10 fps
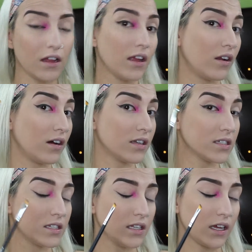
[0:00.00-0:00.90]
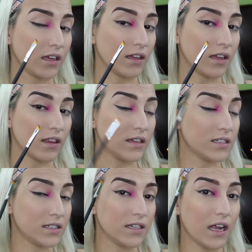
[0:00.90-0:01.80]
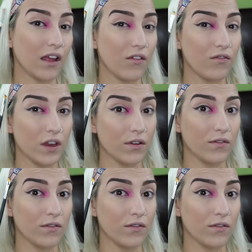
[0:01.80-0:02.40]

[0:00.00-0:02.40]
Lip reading: And honestly, like, this did a very,